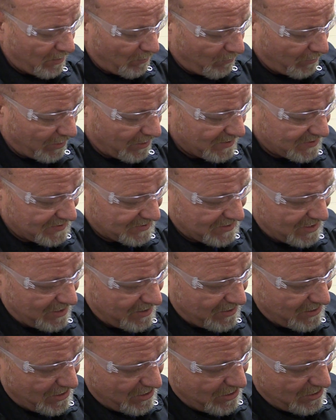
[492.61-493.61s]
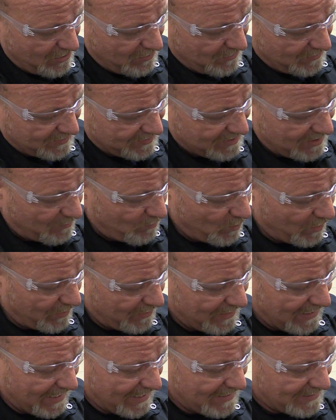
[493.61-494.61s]
We're going to start, you know, somewhere
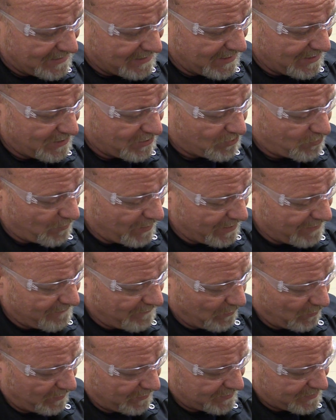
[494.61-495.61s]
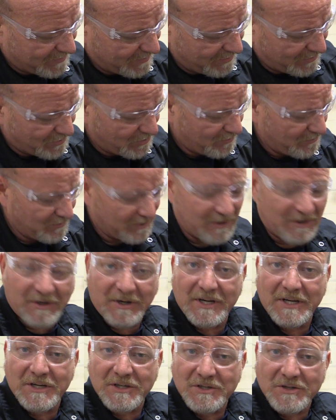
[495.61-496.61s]
in the 18 to 20 volts and the
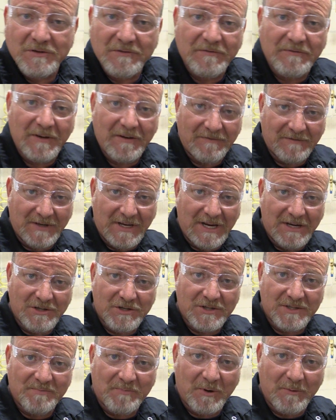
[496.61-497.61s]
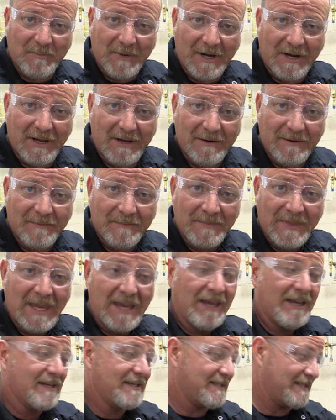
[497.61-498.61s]
230 to 250 inches per minute.
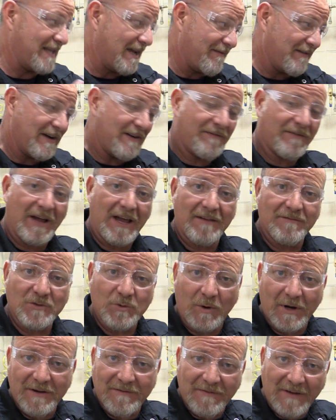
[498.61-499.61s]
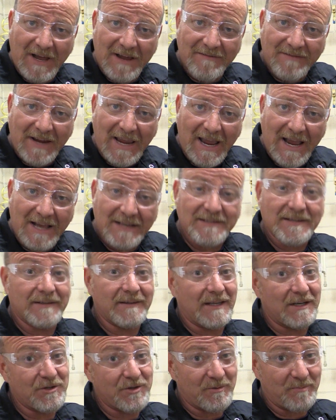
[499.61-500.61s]
75 25 gas
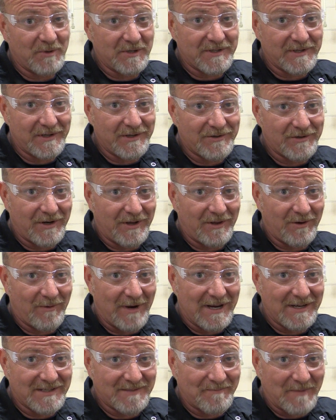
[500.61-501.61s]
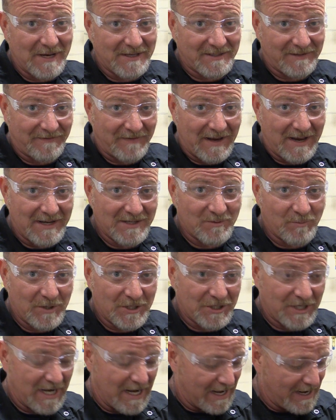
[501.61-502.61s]
unless your procedure otherwise specifies
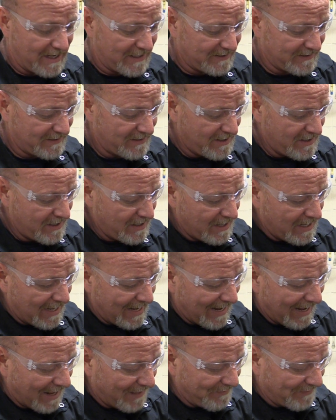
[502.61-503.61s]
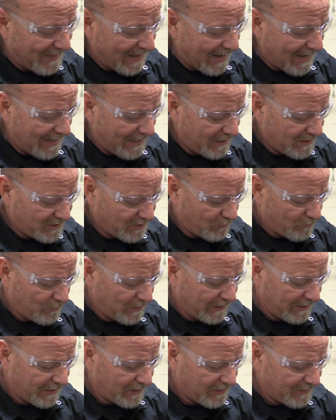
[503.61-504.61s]
which gas and that is a
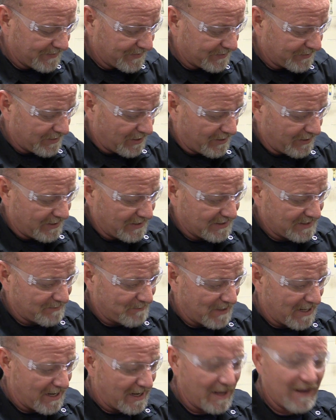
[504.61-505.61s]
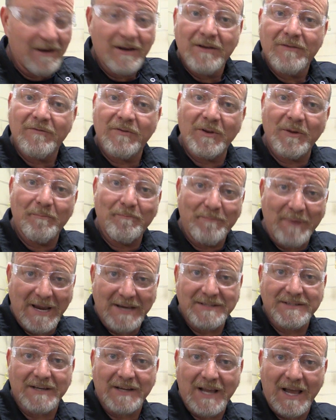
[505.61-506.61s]
really good starting spot for the
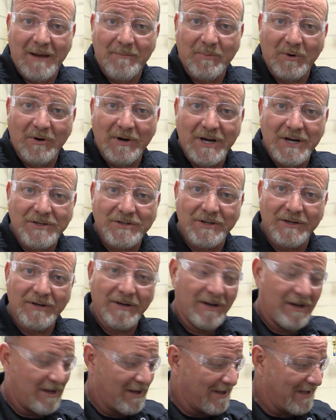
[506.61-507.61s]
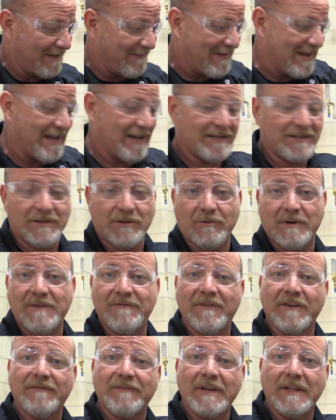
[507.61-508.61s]
basic operation of the
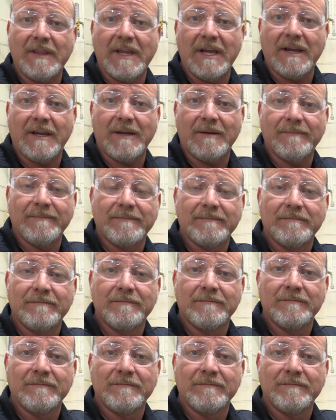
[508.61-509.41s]
S350 Lincoln.